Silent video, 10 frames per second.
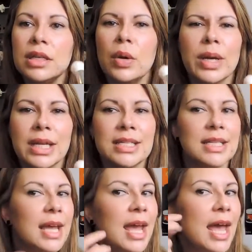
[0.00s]
you know what I can
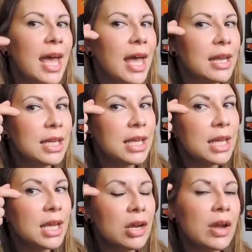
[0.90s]
say, and
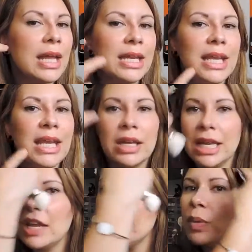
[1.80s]
here and here
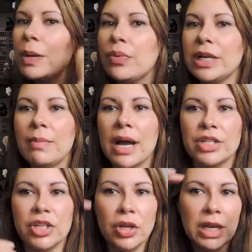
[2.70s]
and everywhere pretty
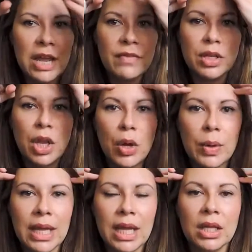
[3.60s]
much. I don't have a
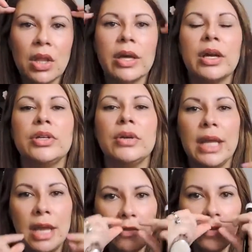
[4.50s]
low hairline. I
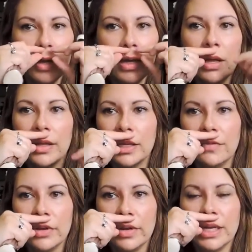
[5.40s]
don't have like
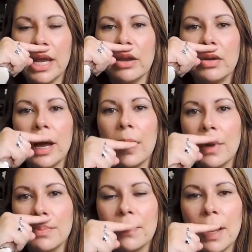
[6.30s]
a very narrow
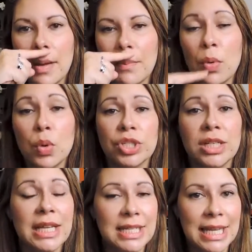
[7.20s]
a
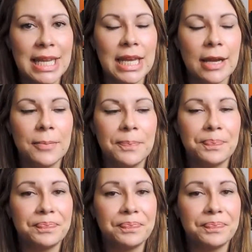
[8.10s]
portion under here.